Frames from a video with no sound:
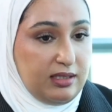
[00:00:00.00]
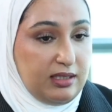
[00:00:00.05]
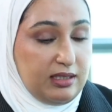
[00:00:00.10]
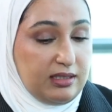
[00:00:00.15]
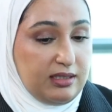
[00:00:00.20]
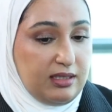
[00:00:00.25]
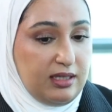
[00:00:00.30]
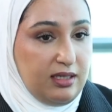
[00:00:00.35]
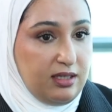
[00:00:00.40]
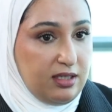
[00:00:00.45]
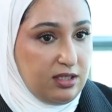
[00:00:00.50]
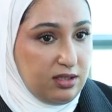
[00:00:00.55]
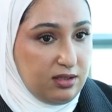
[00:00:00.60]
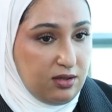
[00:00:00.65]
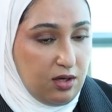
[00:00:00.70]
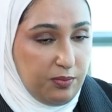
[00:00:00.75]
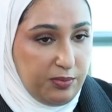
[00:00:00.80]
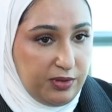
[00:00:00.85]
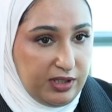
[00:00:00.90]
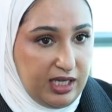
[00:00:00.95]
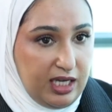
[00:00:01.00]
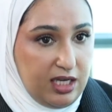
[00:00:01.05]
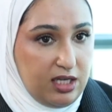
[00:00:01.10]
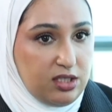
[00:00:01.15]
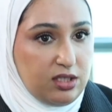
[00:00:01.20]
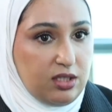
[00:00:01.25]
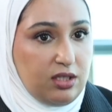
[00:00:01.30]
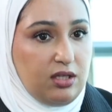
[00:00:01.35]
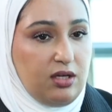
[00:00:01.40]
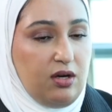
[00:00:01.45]
serious
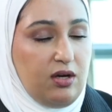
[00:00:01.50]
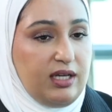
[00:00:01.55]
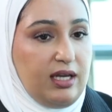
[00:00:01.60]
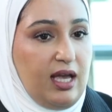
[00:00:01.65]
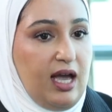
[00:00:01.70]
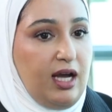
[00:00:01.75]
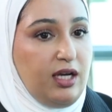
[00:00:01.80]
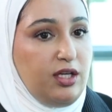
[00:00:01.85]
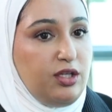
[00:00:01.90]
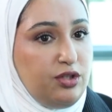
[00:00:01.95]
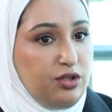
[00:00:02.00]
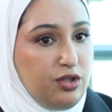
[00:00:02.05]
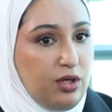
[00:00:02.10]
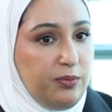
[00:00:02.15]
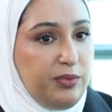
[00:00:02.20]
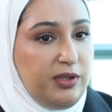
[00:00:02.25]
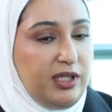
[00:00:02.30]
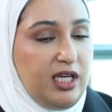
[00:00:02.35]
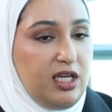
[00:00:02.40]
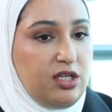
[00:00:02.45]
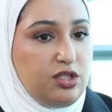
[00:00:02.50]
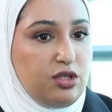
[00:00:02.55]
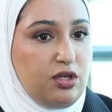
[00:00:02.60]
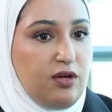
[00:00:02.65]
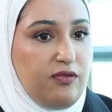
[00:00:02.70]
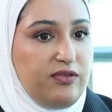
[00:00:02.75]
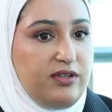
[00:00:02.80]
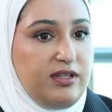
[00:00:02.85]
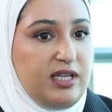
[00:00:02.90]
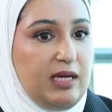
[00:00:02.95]
complication, like acute complication
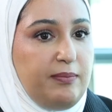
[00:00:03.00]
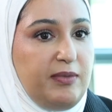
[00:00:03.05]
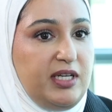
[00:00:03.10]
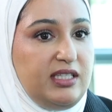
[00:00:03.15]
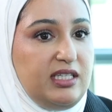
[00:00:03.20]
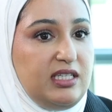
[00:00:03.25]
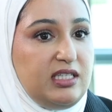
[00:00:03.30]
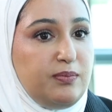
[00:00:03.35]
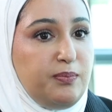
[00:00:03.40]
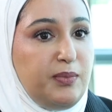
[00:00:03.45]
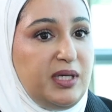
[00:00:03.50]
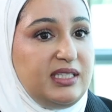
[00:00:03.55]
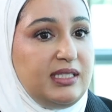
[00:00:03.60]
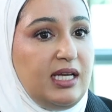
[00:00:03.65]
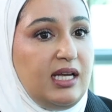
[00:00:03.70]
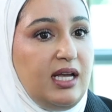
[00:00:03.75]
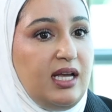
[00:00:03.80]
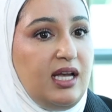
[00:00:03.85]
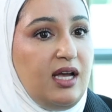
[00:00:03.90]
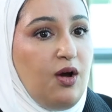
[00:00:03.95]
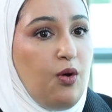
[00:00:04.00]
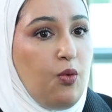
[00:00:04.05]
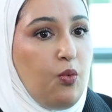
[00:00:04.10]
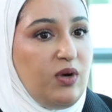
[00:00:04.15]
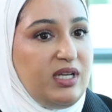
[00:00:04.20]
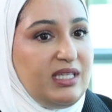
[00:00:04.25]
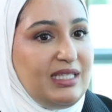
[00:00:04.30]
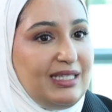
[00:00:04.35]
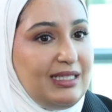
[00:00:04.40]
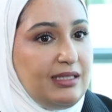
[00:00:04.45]
of diabetes. But
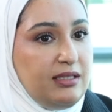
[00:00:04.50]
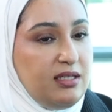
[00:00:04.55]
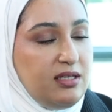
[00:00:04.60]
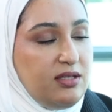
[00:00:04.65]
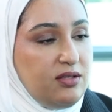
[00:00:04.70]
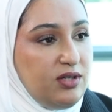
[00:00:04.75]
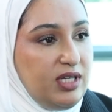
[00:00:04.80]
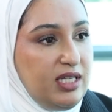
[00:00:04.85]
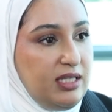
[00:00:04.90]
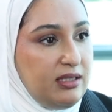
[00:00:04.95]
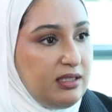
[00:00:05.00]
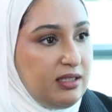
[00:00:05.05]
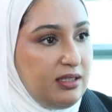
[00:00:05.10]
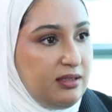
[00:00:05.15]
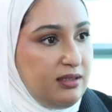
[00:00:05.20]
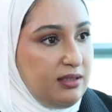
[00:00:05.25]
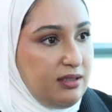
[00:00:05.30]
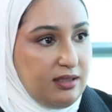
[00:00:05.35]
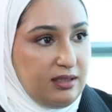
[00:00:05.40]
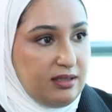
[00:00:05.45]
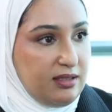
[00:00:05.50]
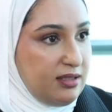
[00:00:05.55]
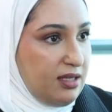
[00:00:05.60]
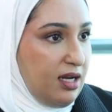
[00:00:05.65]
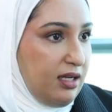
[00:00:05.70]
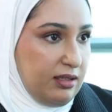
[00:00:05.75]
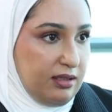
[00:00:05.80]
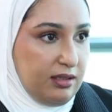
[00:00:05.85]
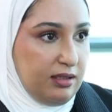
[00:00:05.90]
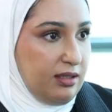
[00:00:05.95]
once it's treated, it's
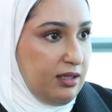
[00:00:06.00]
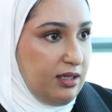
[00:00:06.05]
gone.